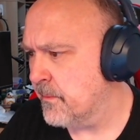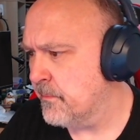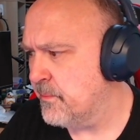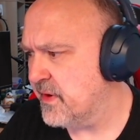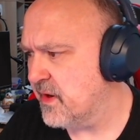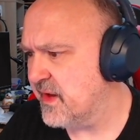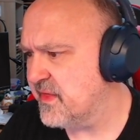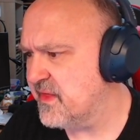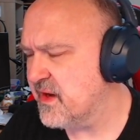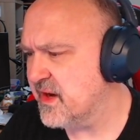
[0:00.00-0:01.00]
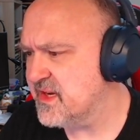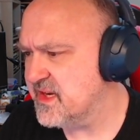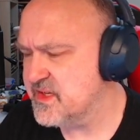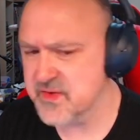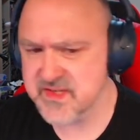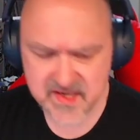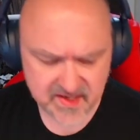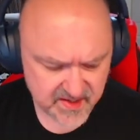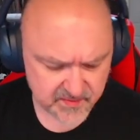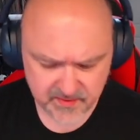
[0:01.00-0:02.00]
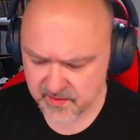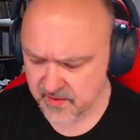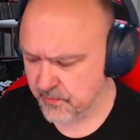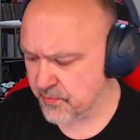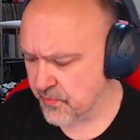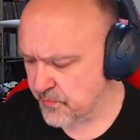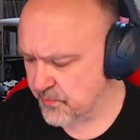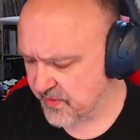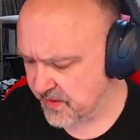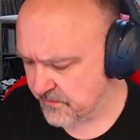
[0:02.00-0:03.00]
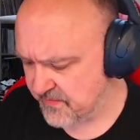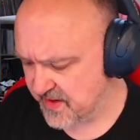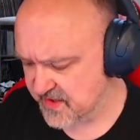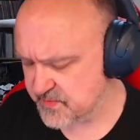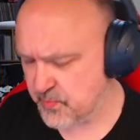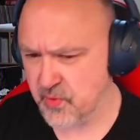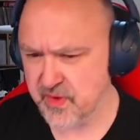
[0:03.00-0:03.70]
But I think I need to set an appropriate menace point